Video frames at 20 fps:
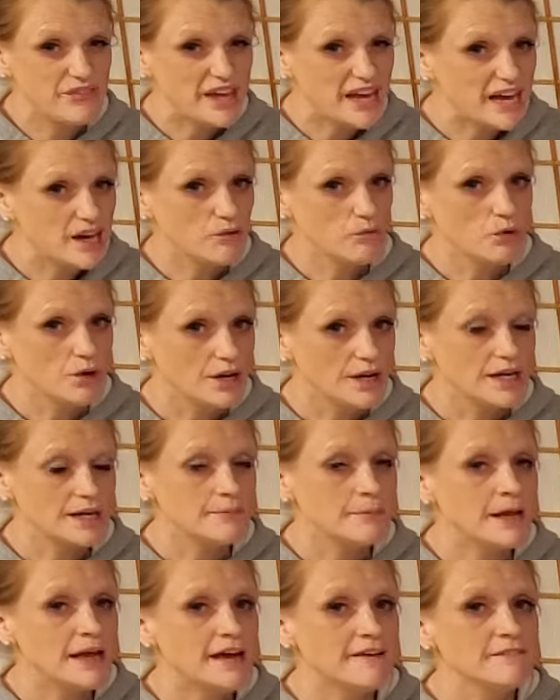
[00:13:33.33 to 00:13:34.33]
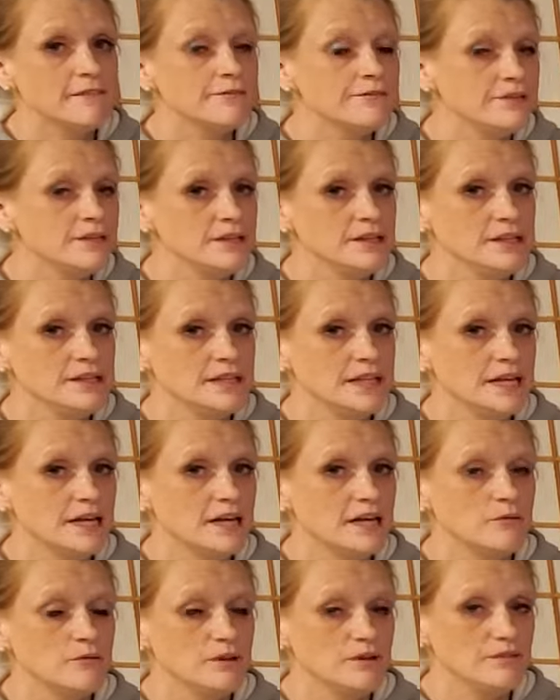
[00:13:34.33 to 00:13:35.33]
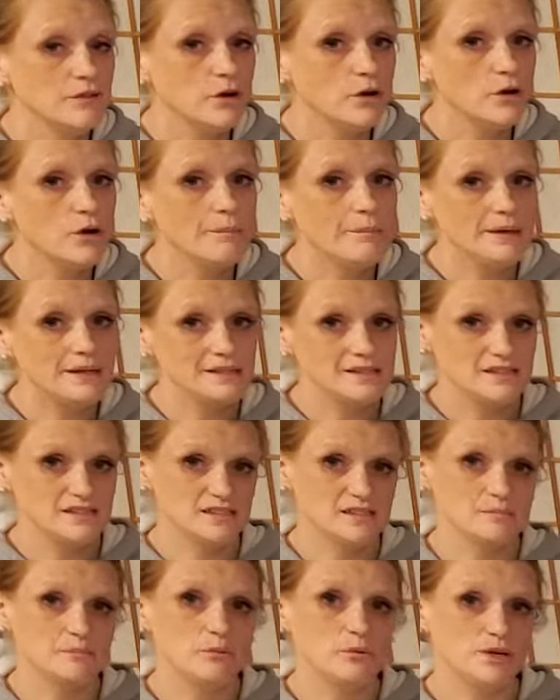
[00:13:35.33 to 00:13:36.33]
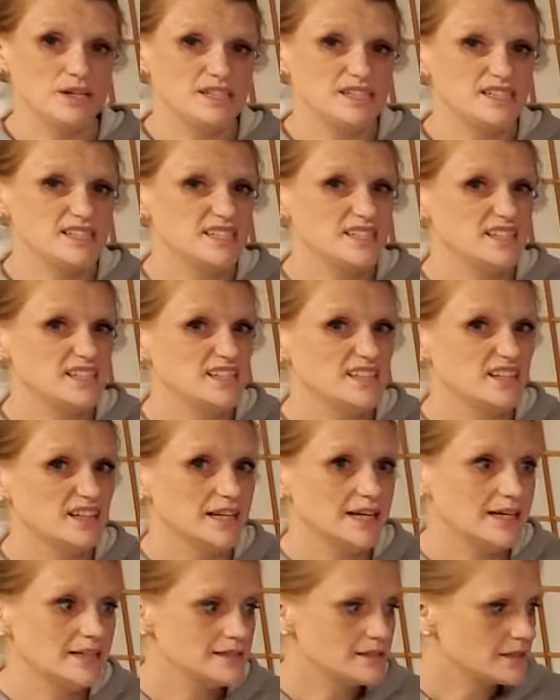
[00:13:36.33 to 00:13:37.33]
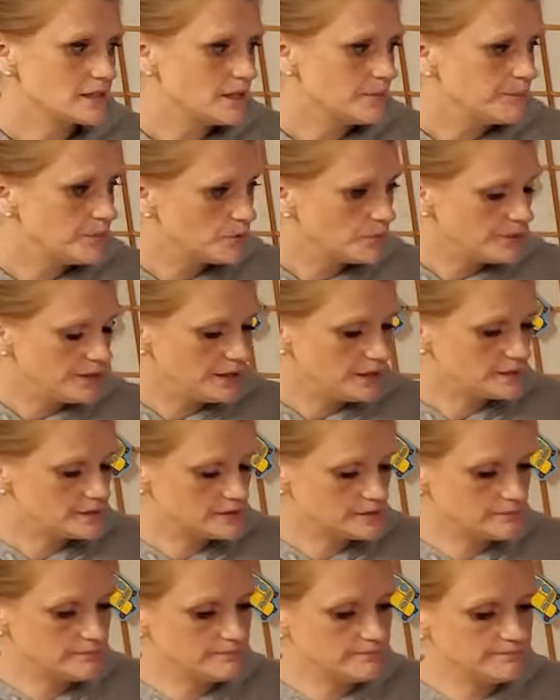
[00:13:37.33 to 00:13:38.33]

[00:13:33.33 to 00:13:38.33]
that one. I have a feeling that we've all been disappointed in the last couple weeks.